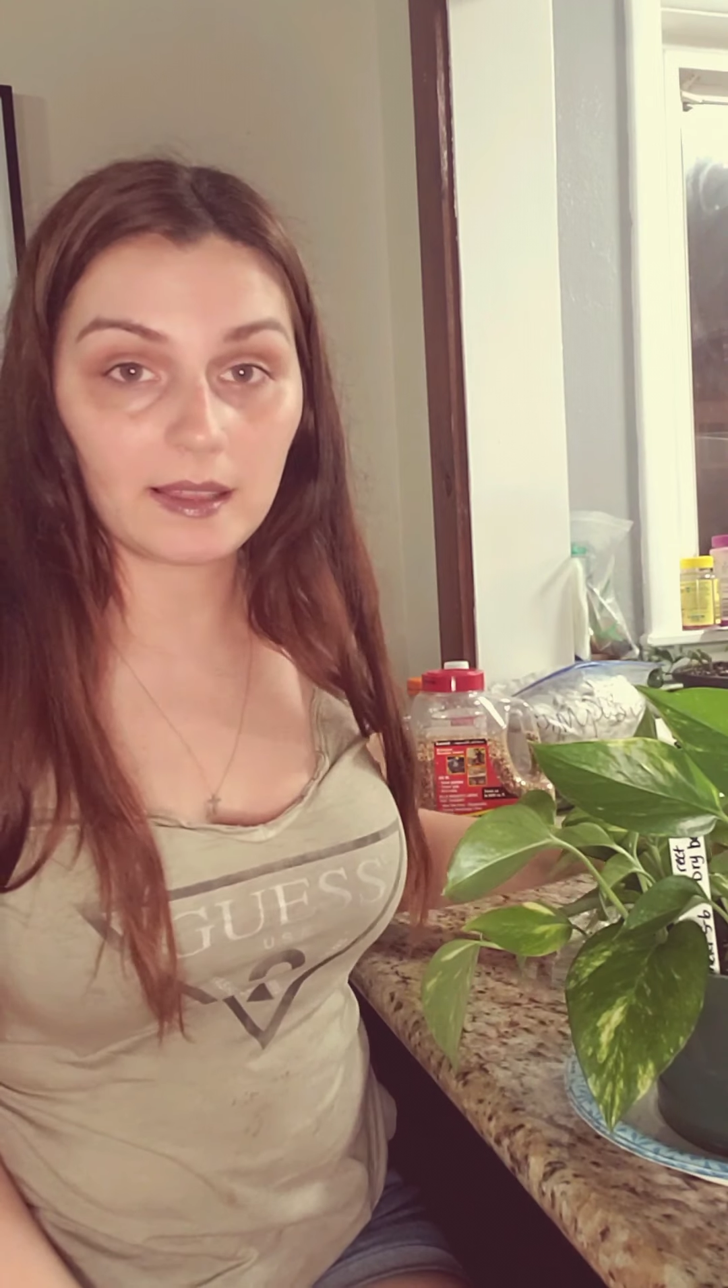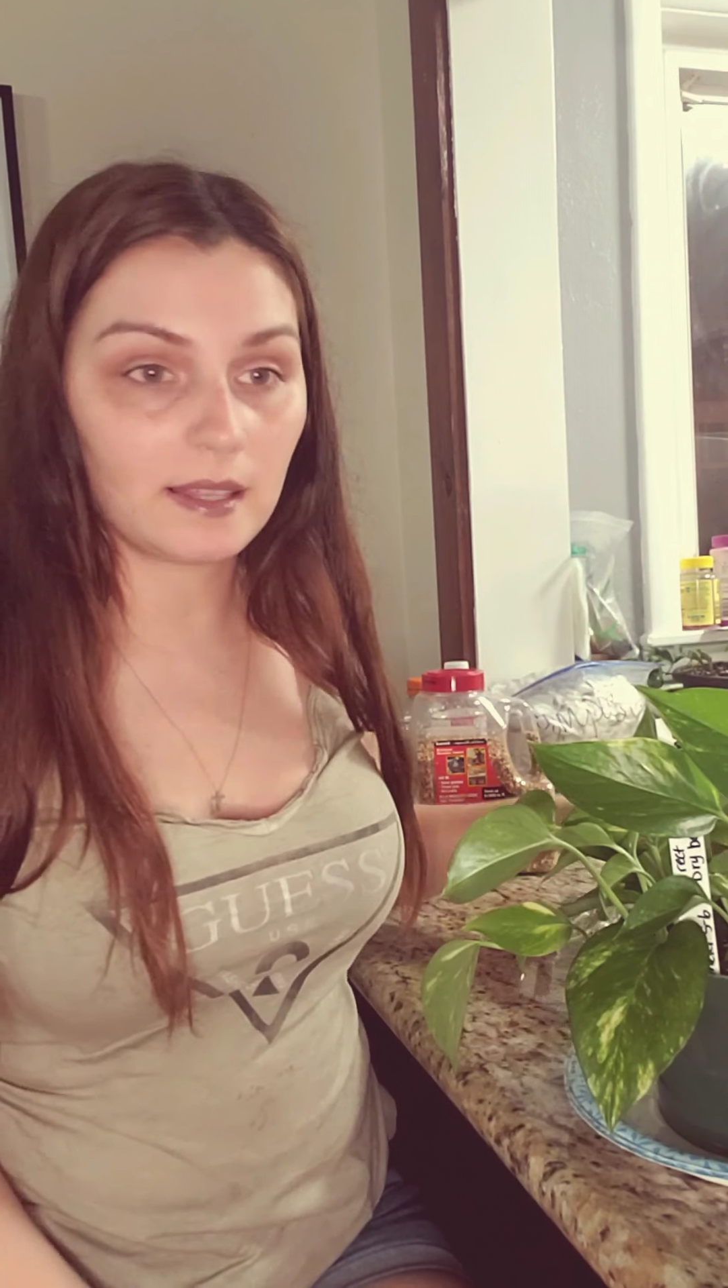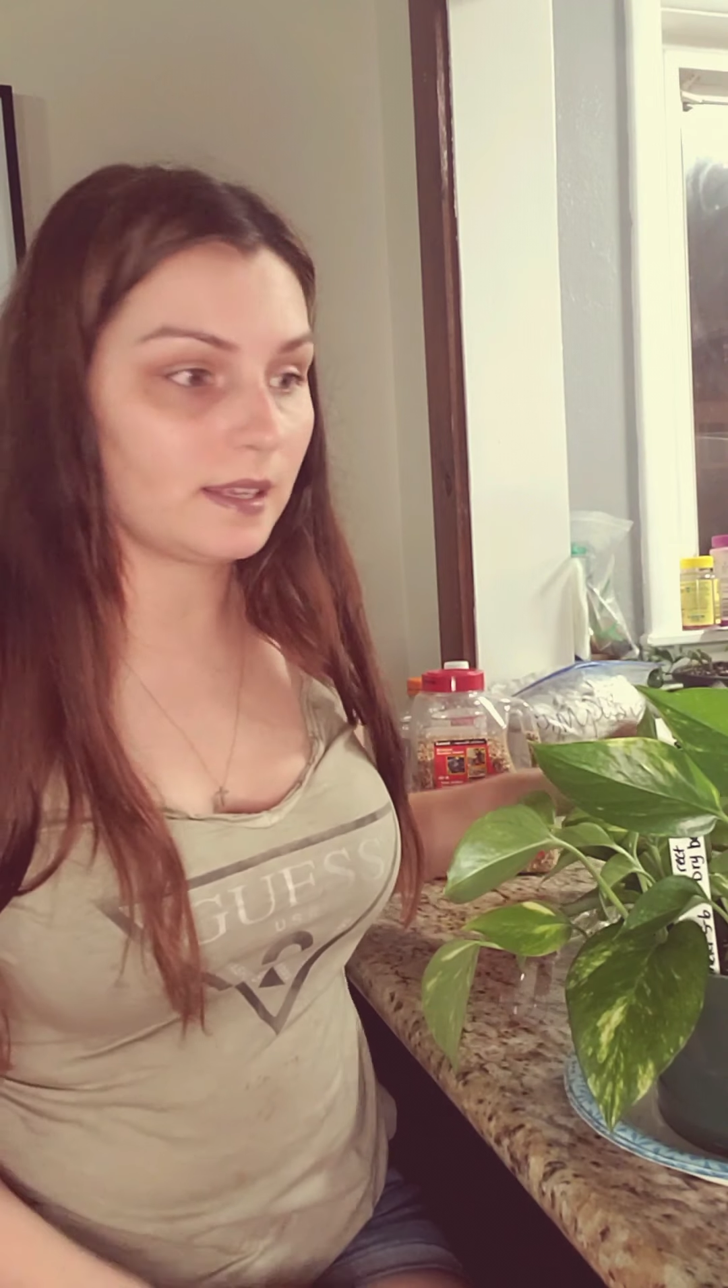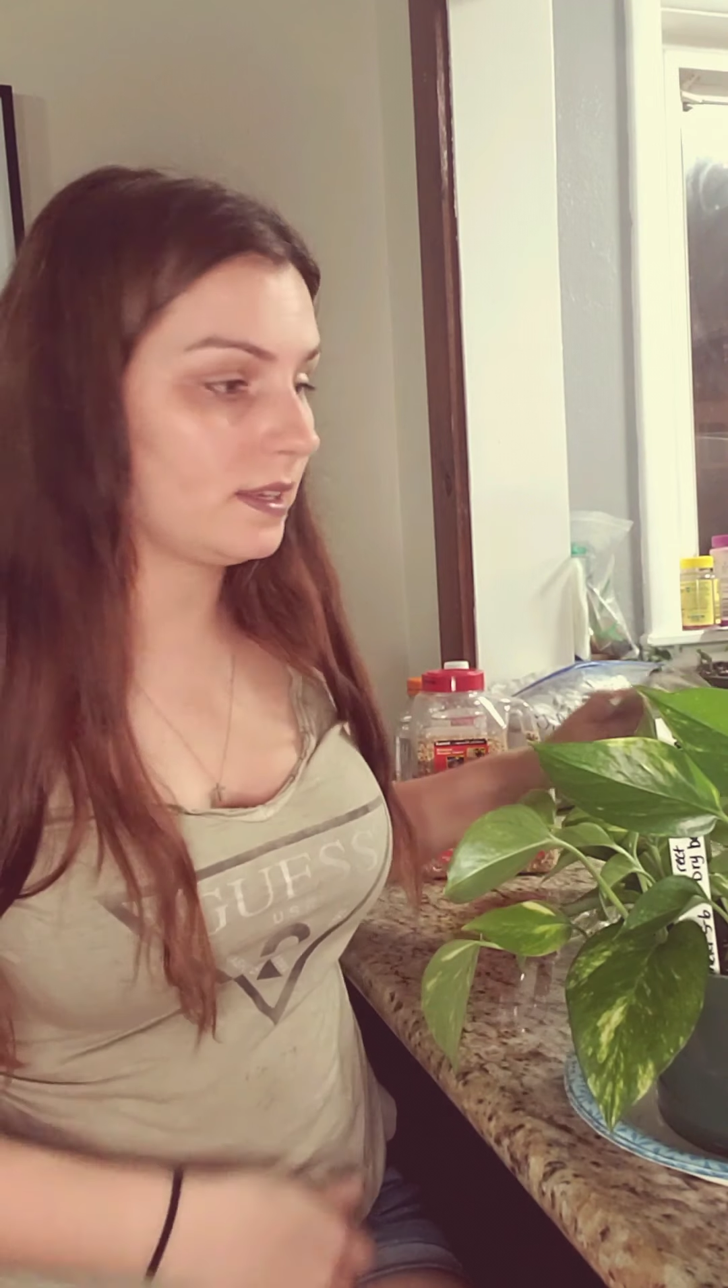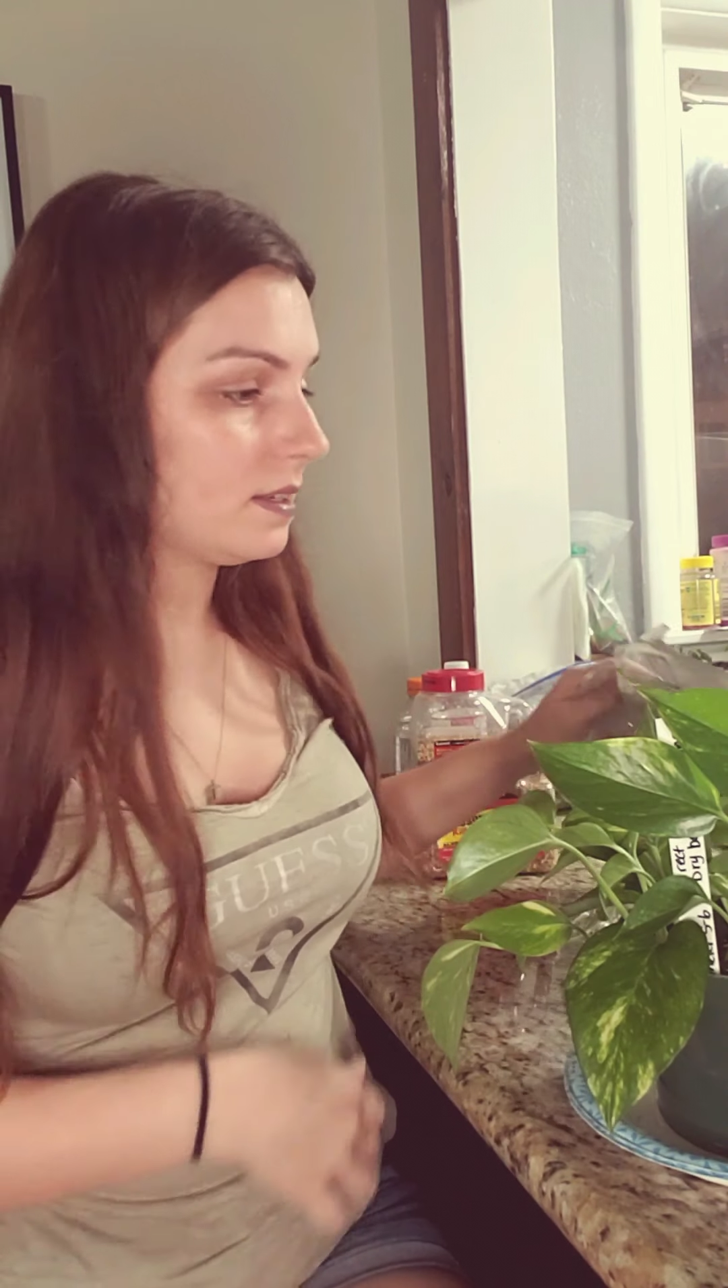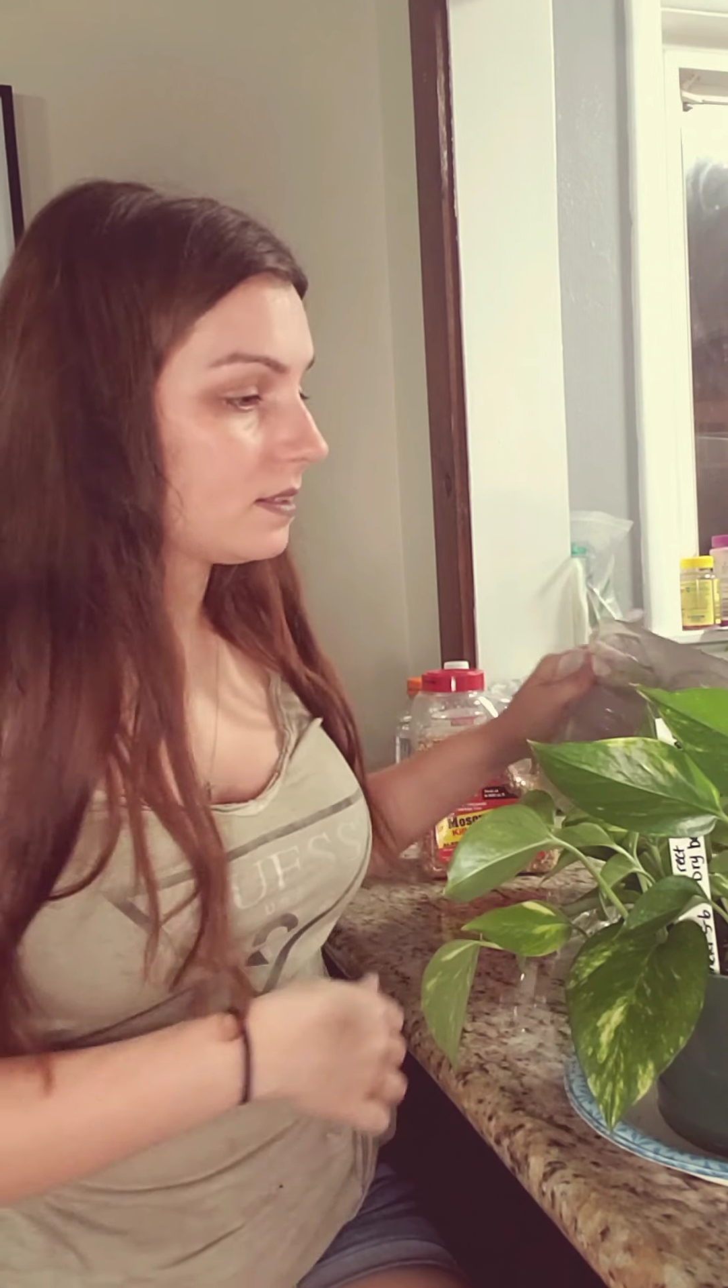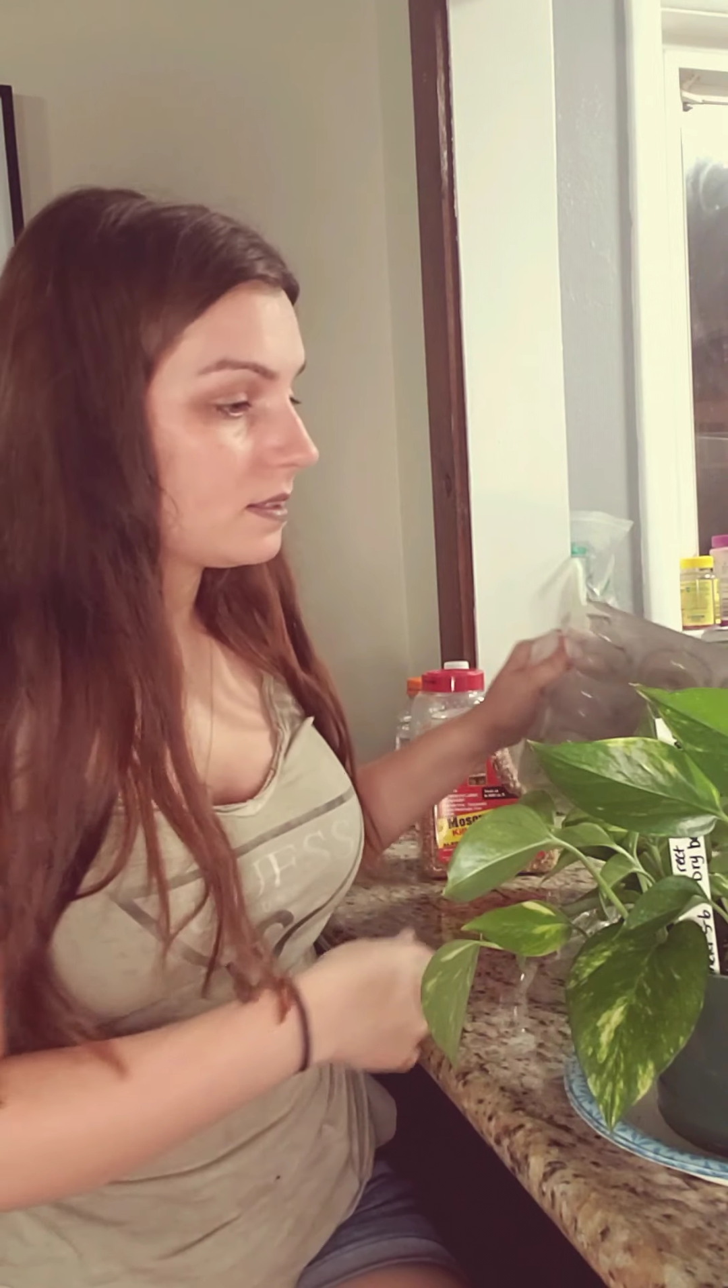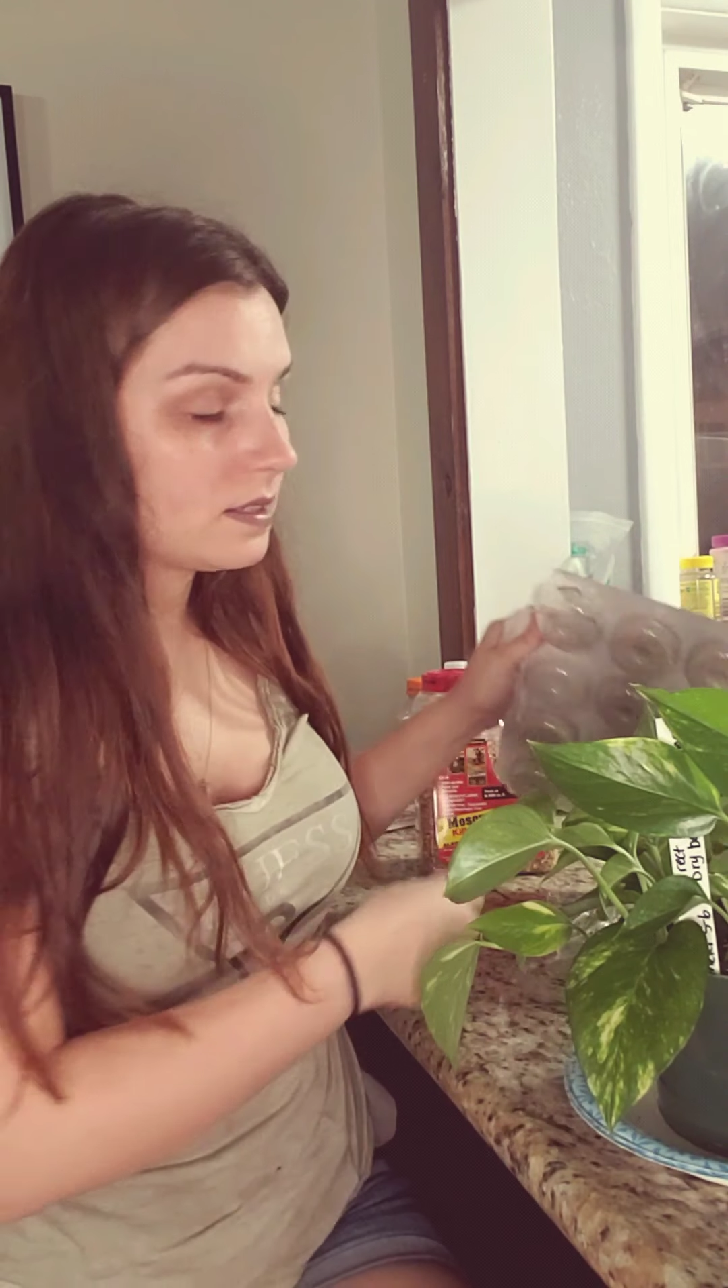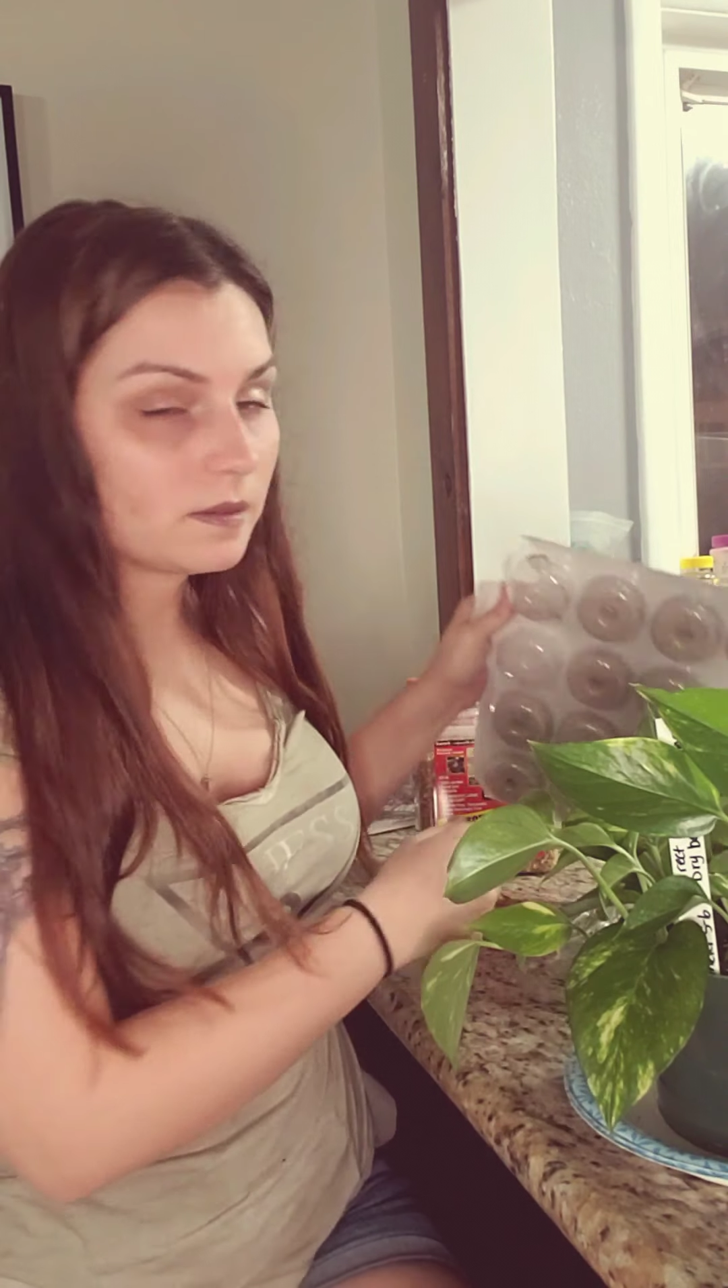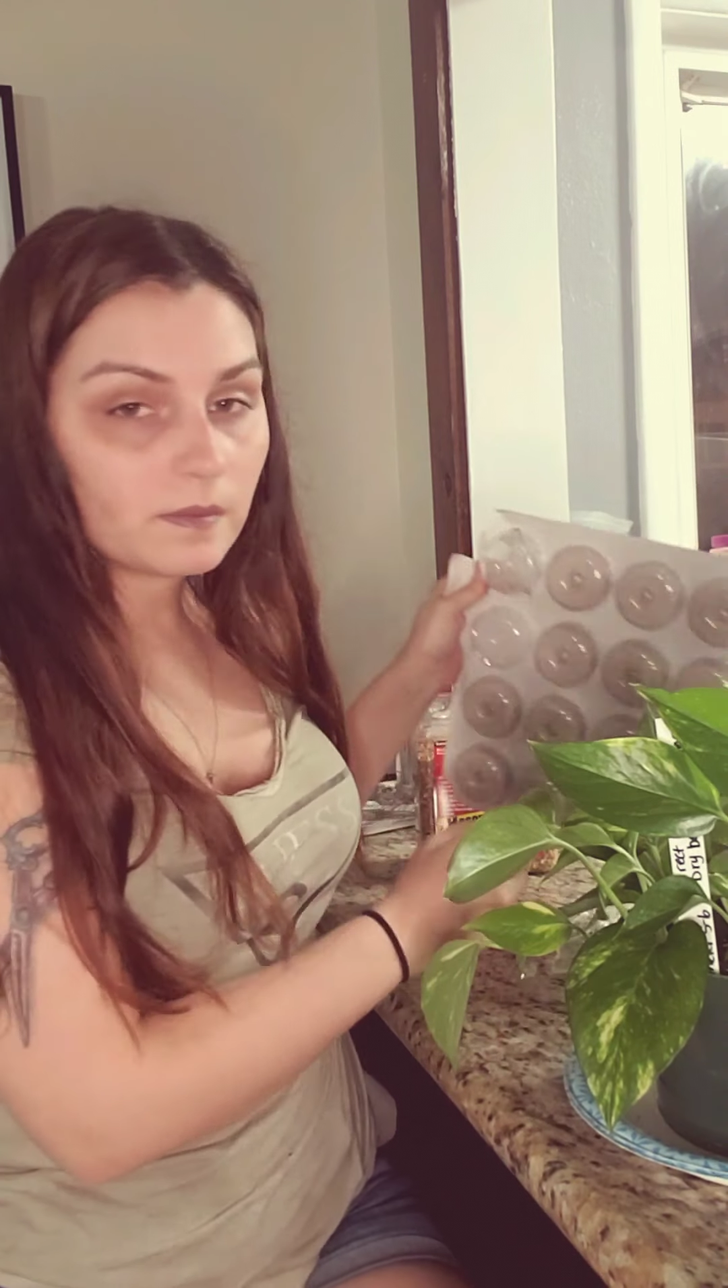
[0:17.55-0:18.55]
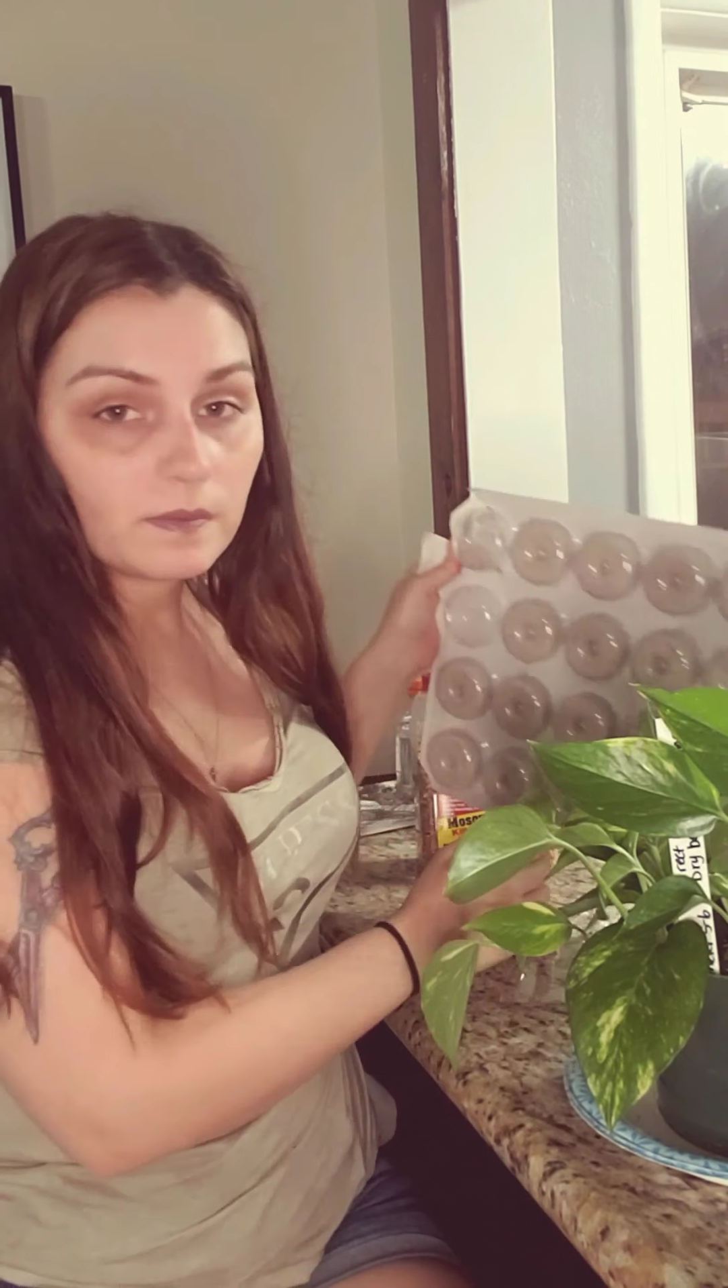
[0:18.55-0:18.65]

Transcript: these.